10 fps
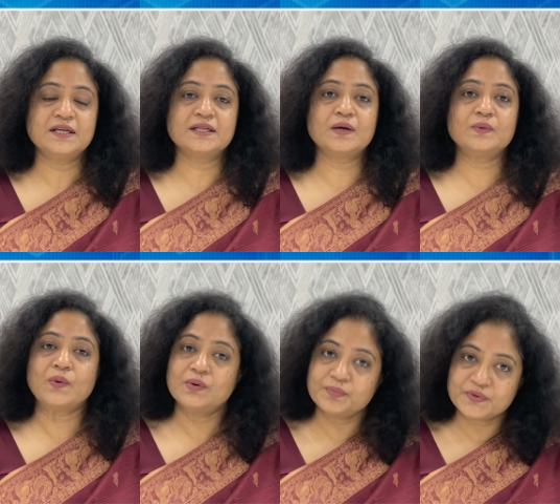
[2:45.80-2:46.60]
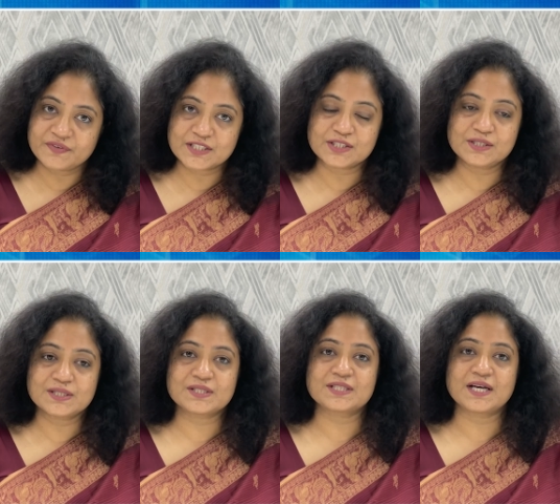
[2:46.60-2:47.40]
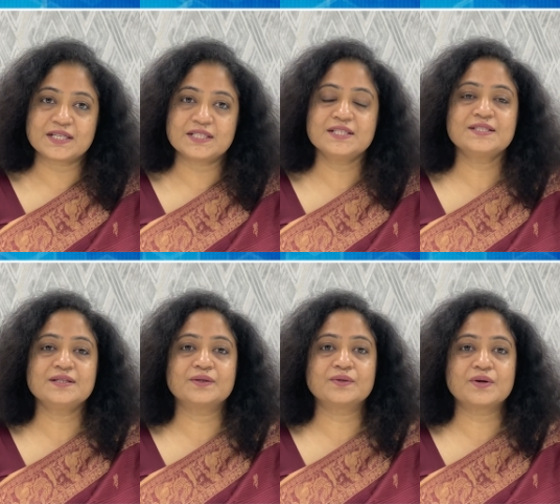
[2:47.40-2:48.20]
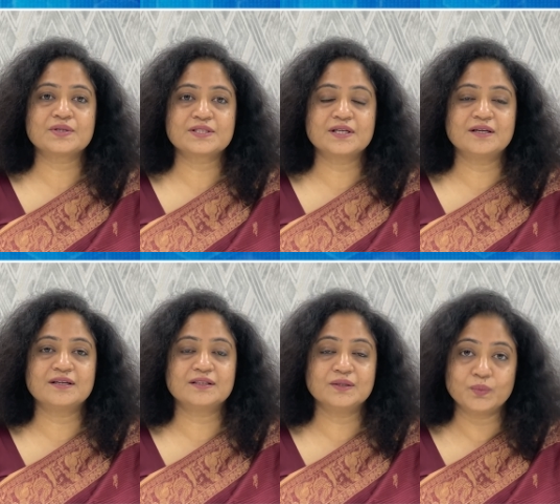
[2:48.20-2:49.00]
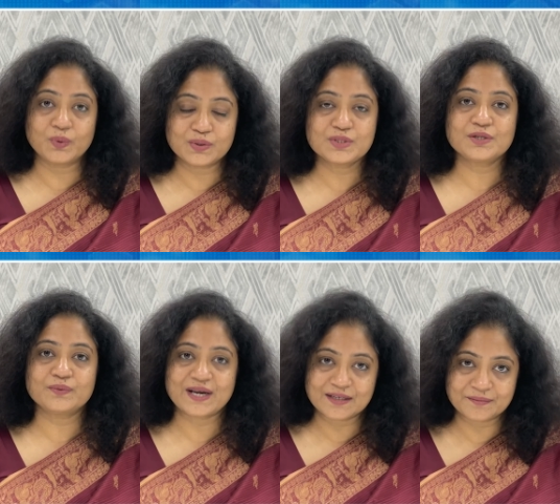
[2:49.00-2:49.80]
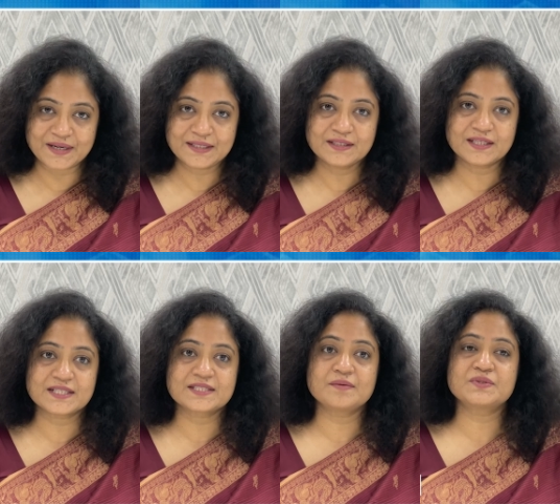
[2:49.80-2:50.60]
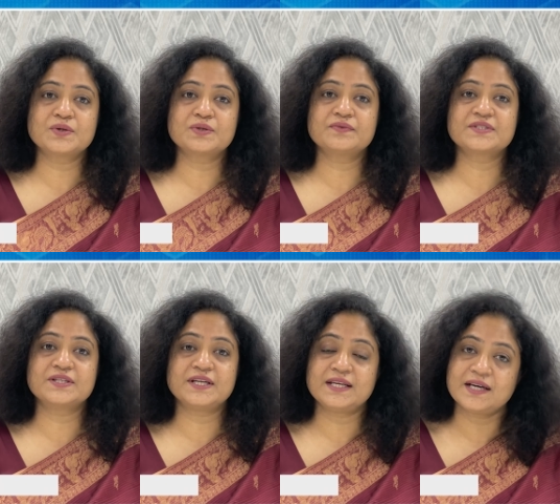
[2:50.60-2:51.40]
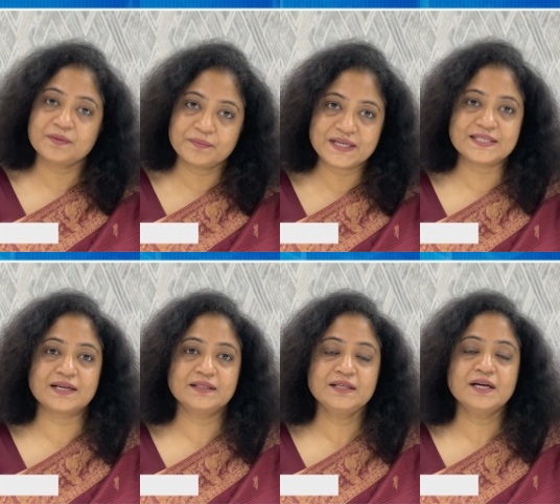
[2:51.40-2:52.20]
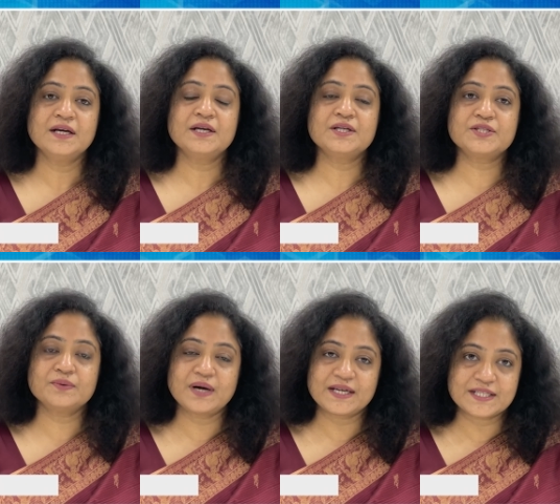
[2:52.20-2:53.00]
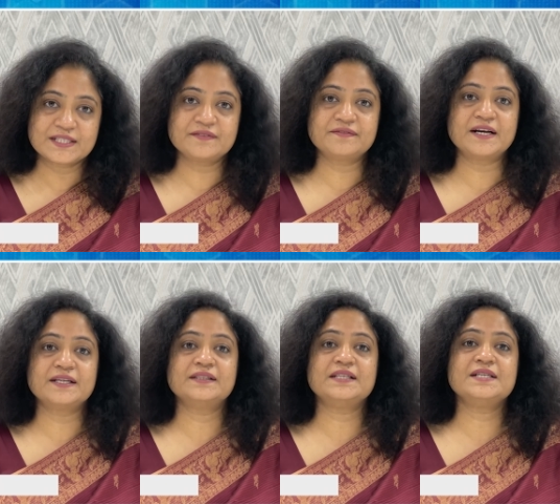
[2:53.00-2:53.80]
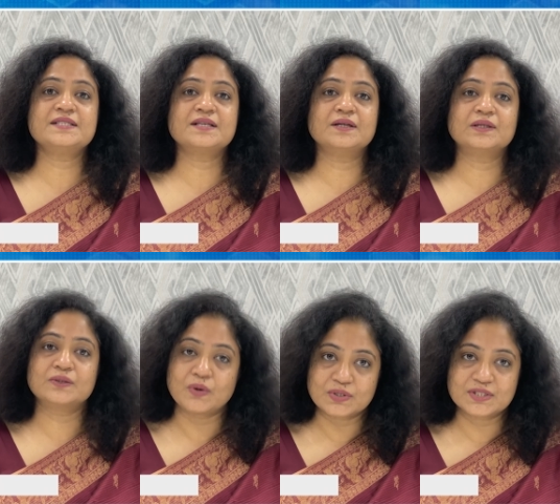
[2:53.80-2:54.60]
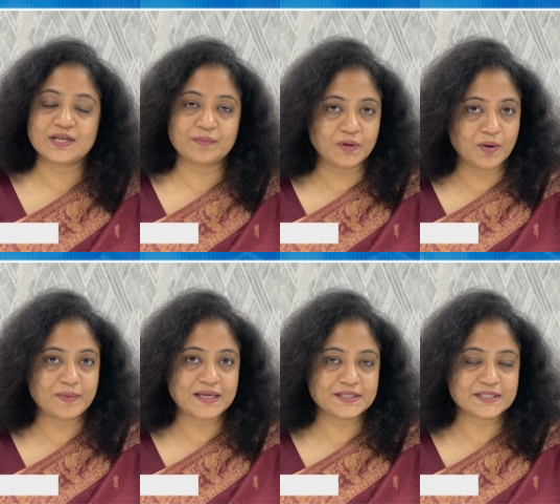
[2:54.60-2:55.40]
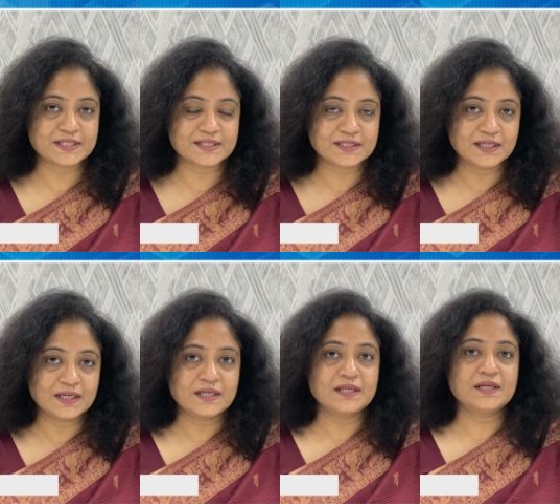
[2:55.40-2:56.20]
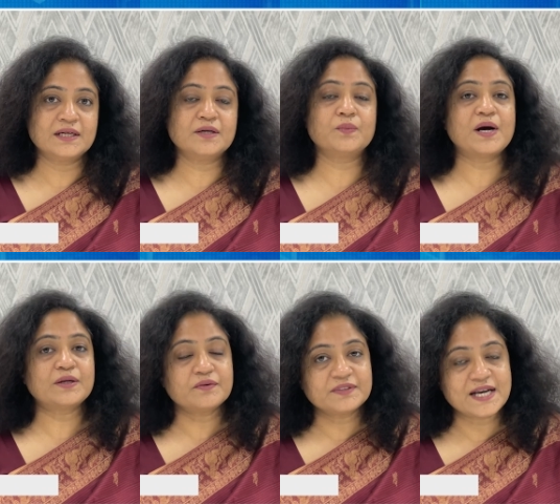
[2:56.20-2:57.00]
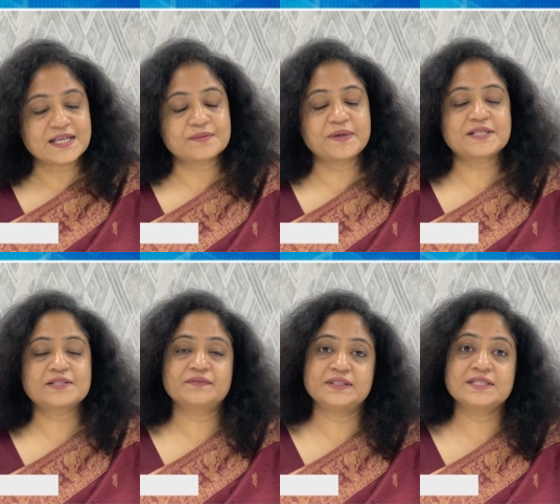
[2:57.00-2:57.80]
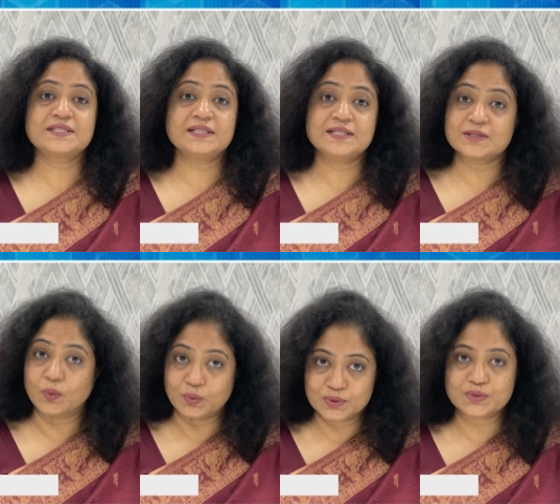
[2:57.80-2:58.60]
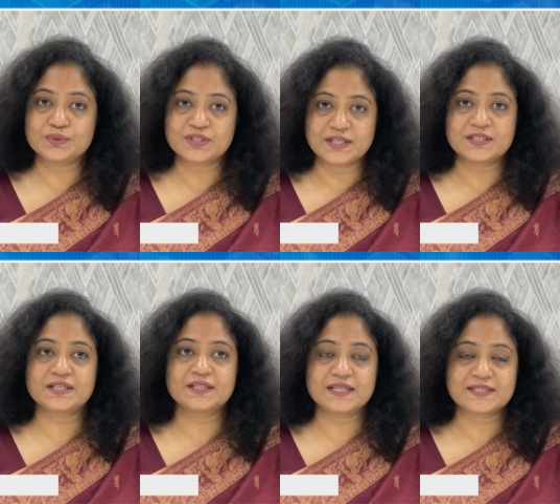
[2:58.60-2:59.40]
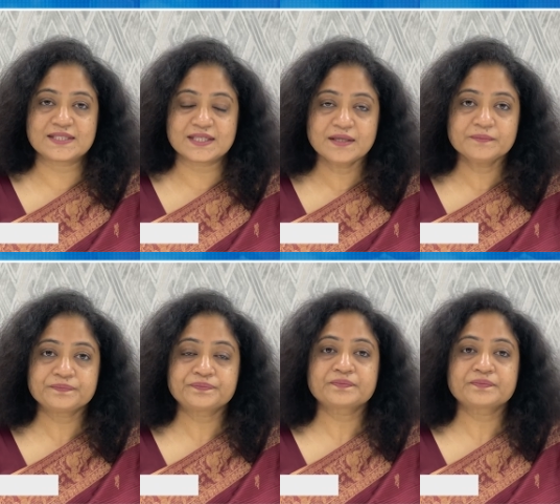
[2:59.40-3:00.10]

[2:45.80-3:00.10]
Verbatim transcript: Now, all professional societies across uh, the world recommend that some sort of screening be done to identify these uh, cross abnormalities. Uh, one of the aspects of this is also genetic testing